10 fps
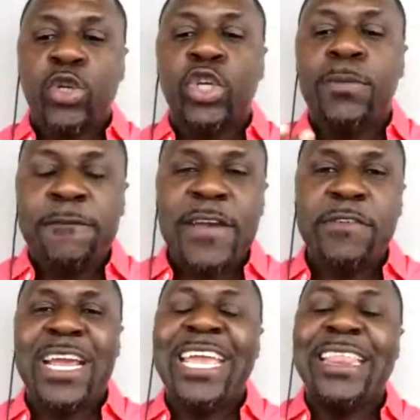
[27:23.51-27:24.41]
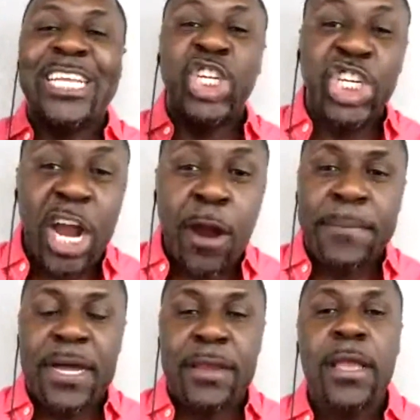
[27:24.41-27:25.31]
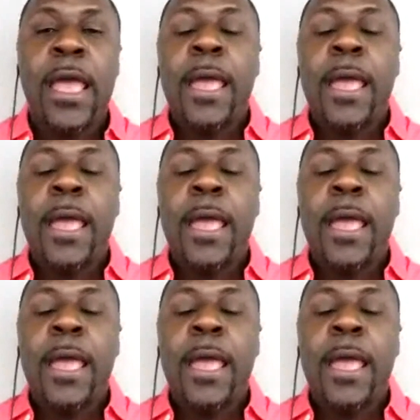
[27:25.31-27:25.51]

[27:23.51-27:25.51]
do me a favor and hit the share button,